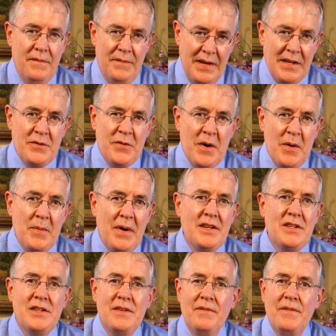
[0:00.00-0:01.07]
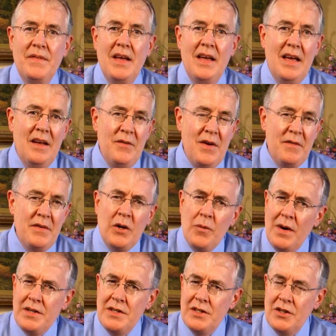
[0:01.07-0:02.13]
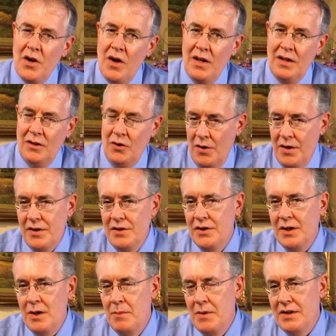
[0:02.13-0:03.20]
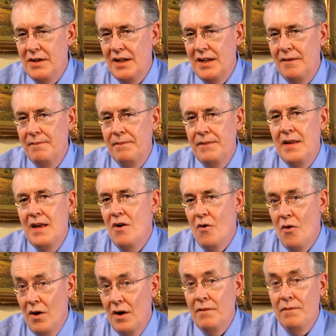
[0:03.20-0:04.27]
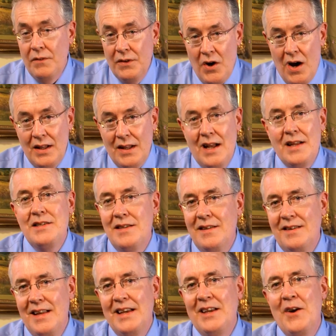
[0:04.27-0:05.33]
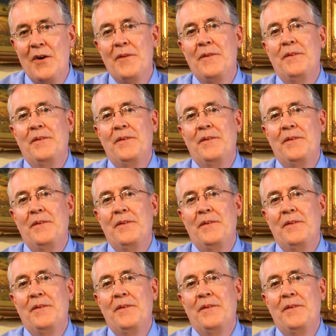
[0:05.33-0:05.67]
Thanks very much. If you have any questions, call a lawyer in your community or call us. Thank you.